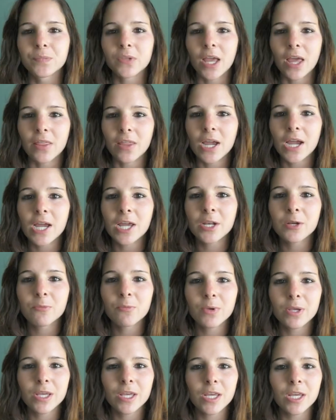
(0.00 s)
And then
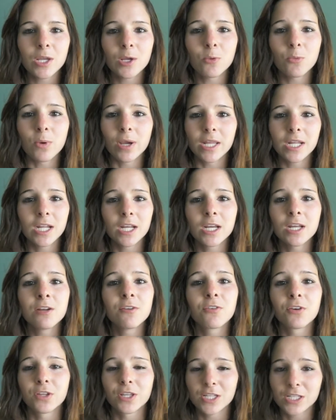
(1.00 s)
we waited
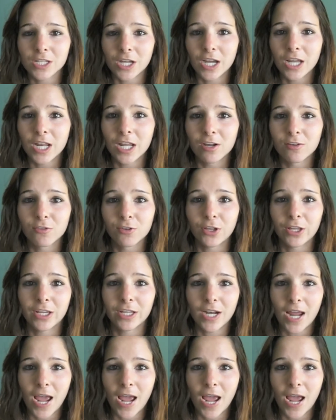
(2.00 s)
for the signing for like an